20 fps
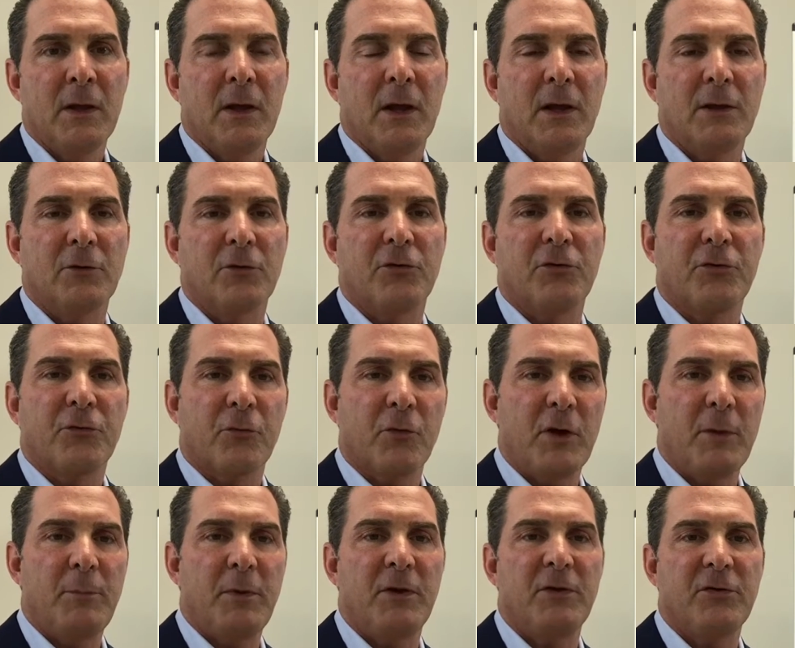And there's
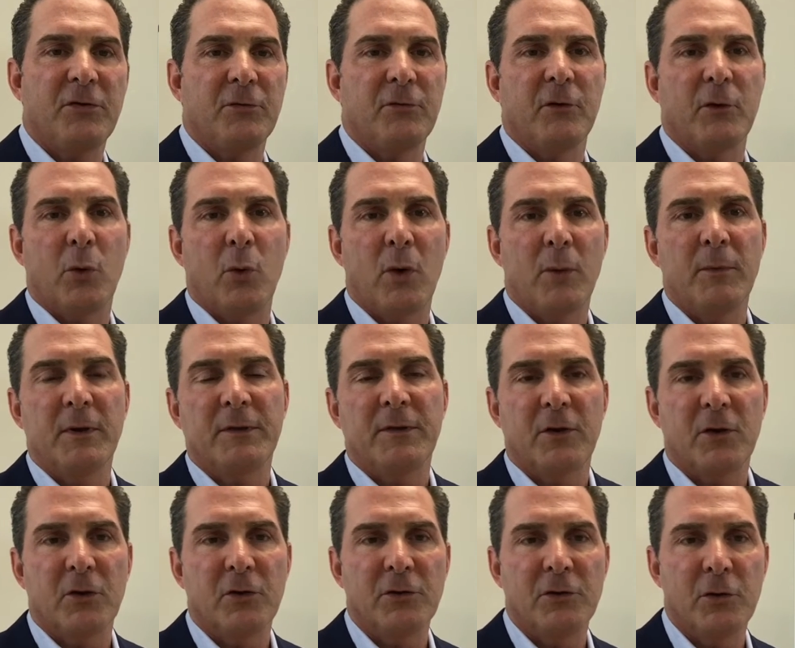three pieces of equipment that
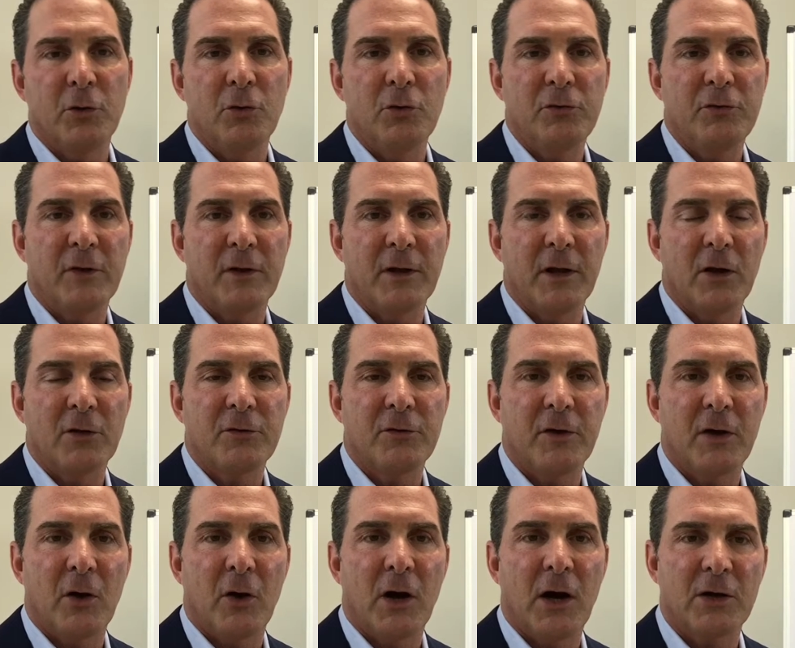are used in
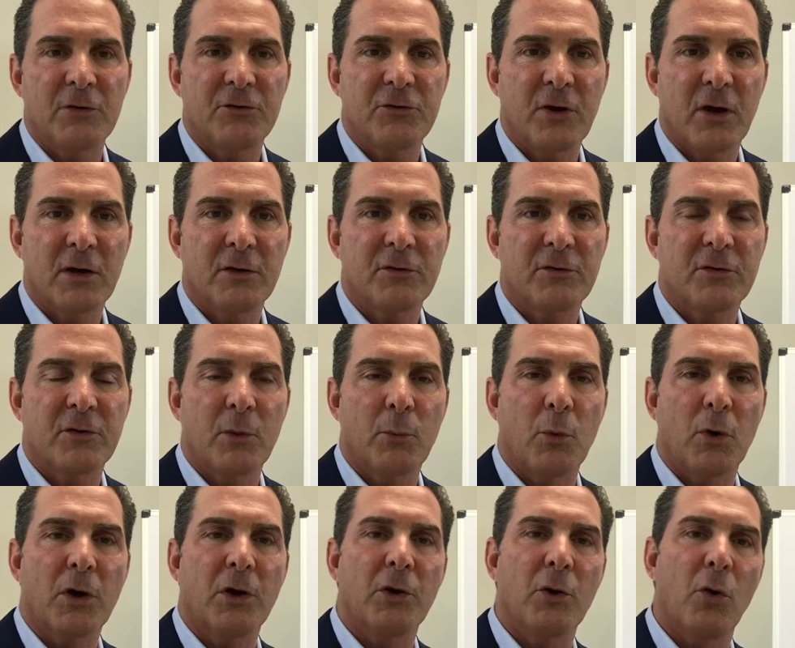LTL hotshots, and
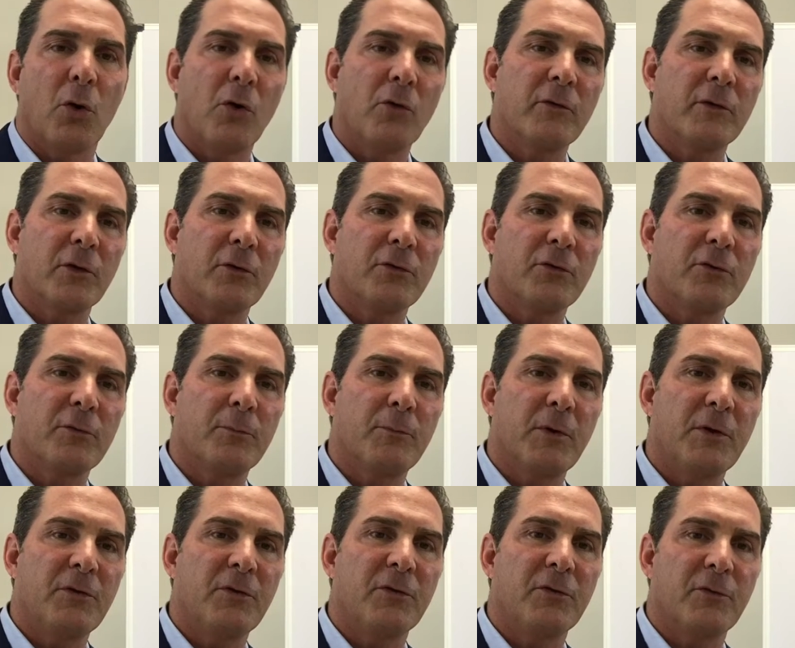we're going to go over those
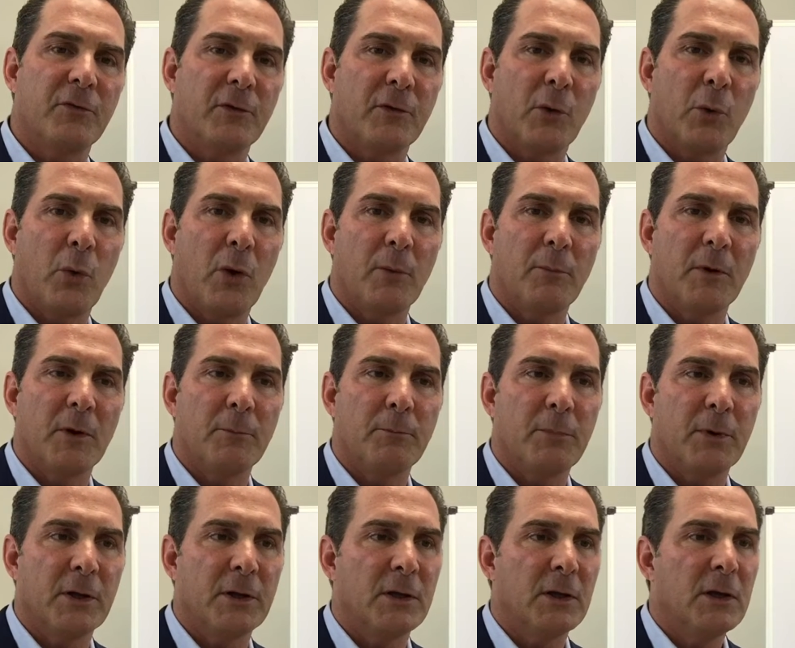pieces of equipment.
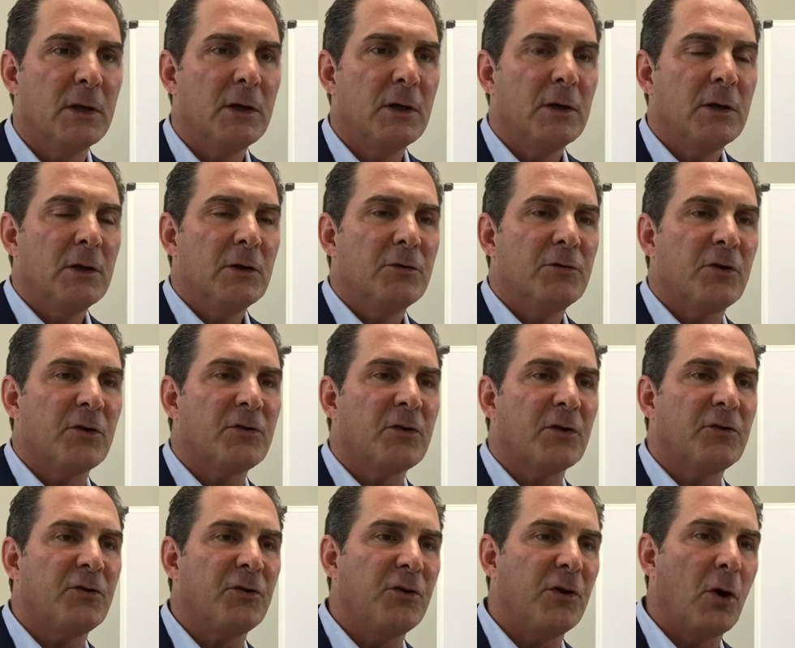But just to
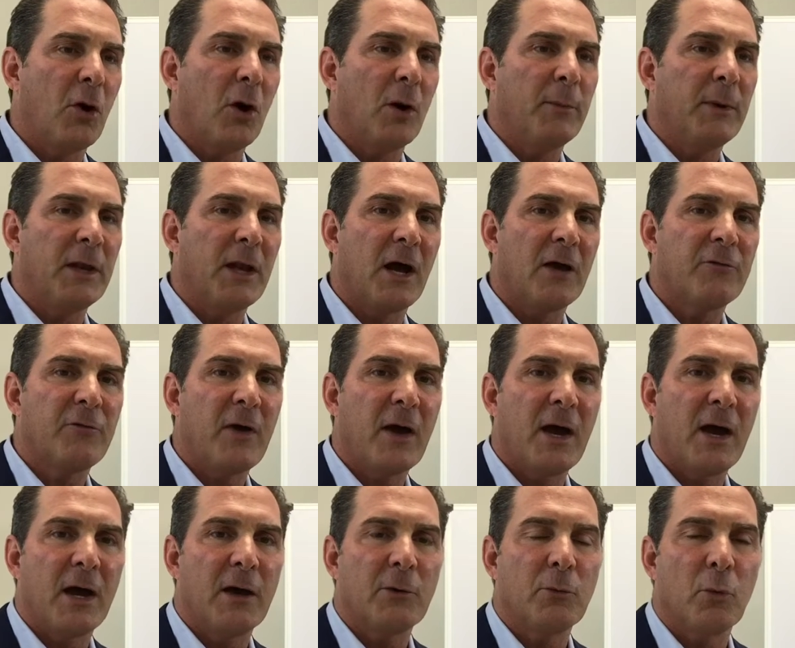let you know, I've
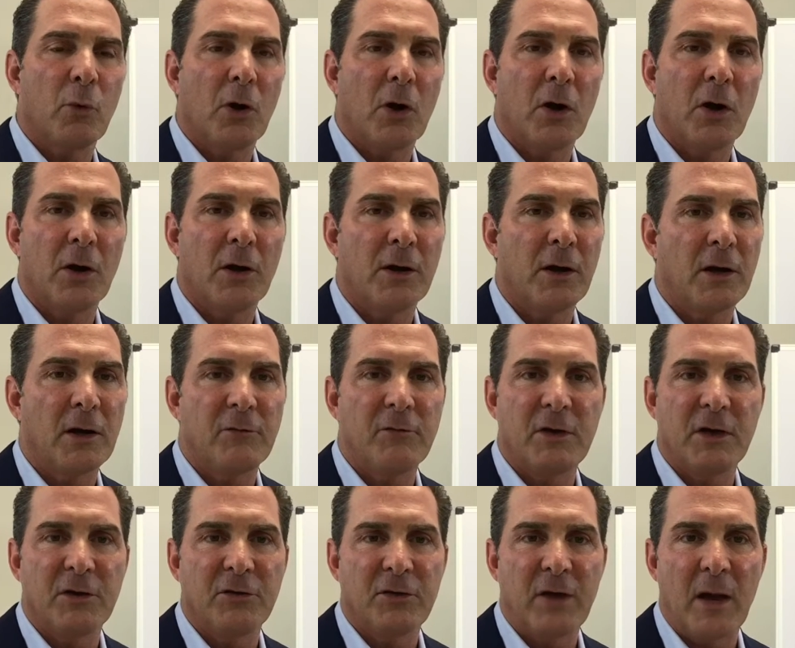had and I'll give
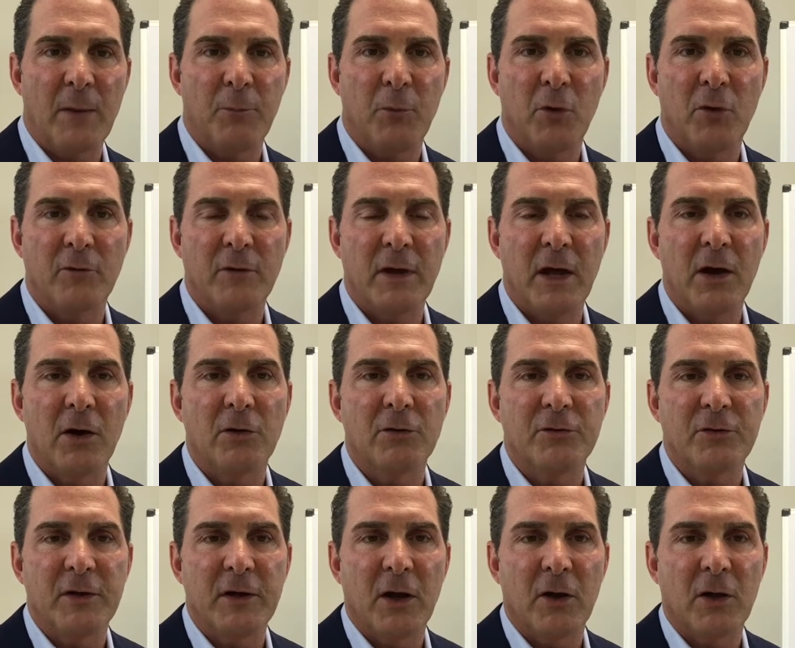you an example of an
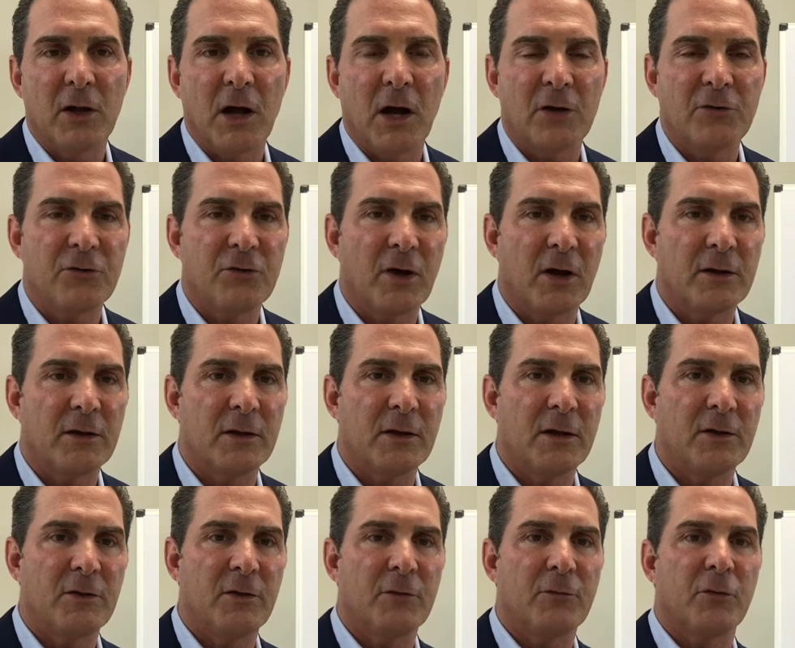LTL hotshot that
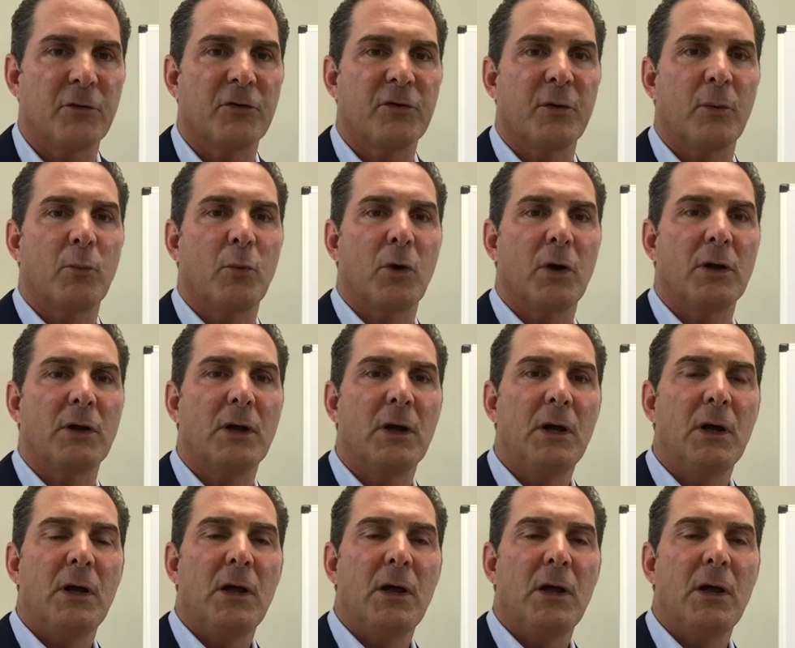I did for someone.